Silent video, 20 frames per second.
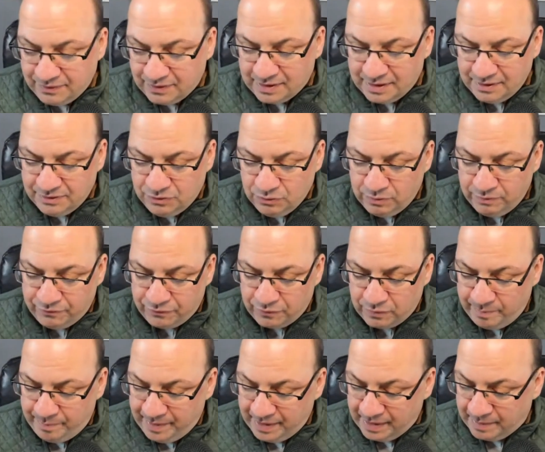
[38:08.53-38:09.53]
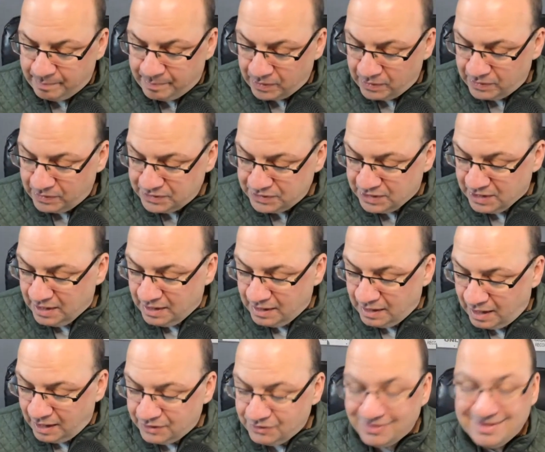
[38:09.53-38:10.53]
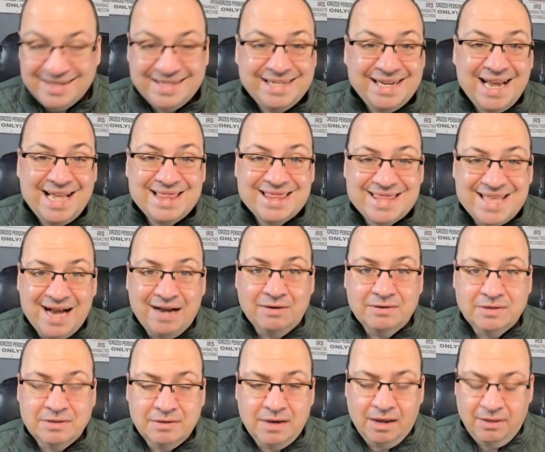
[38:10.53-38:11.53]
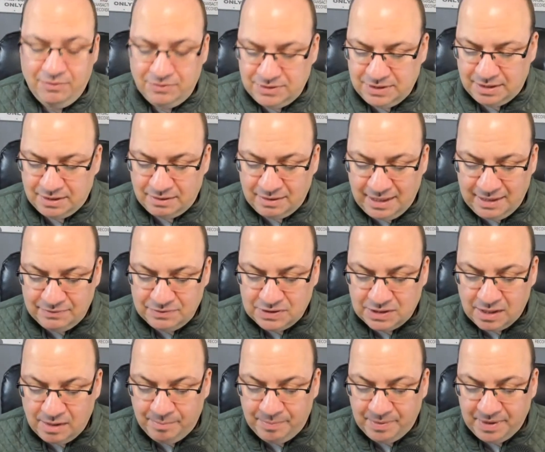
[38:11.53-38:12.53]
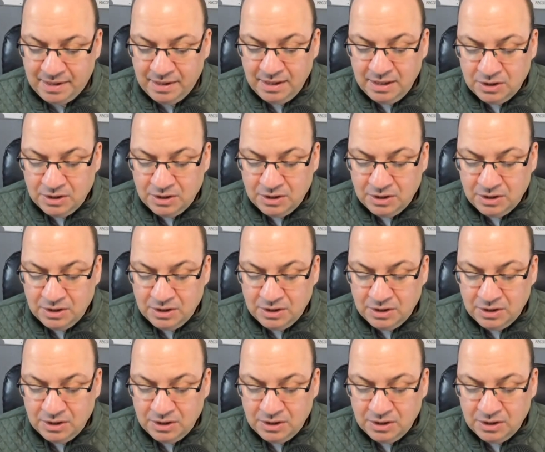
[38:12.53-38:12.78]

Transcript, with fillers: They're going to do it for a big purse, $110,000 in allowance company.